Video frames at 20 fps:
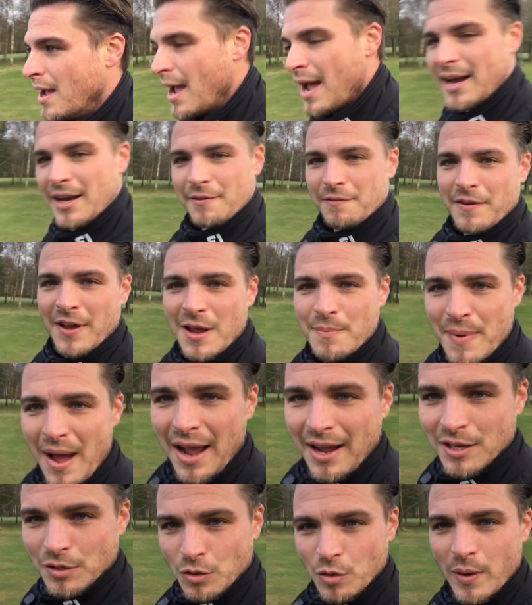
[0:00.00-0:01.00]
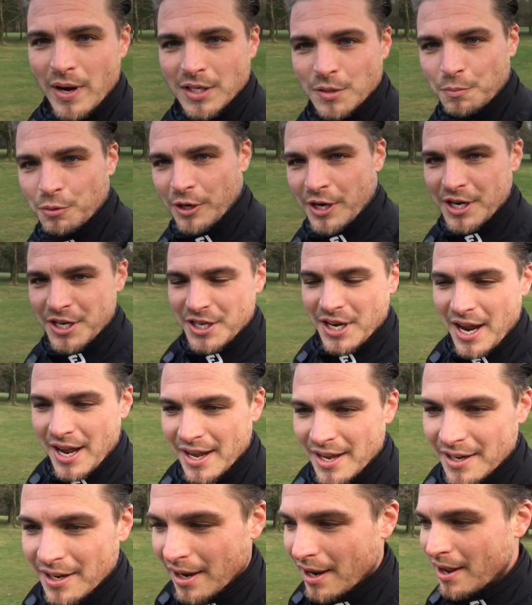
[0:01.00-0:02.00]
Any feedback is always
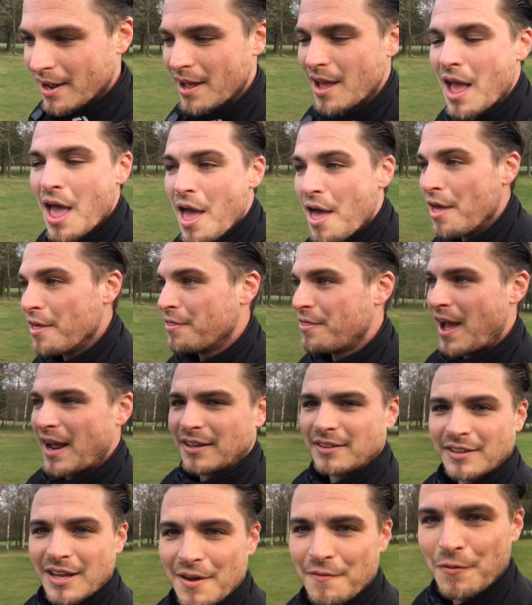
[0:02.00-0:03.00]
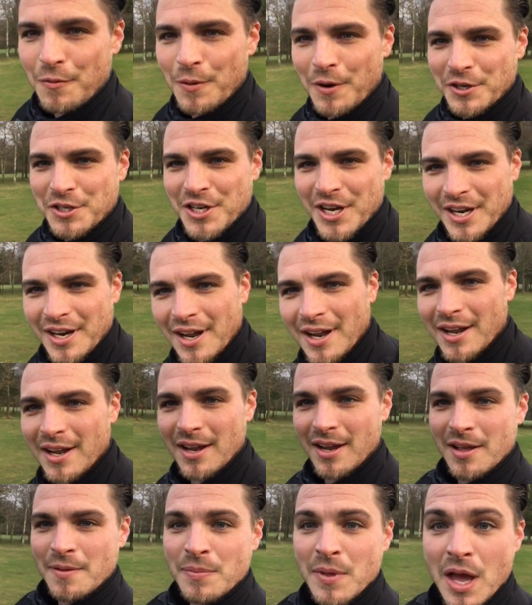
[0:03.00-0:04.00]
appreciated. Thanks again for watching.
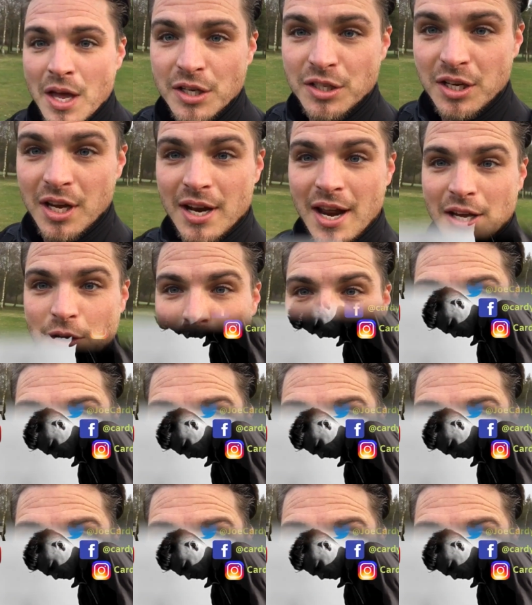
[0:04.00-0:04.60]
See you next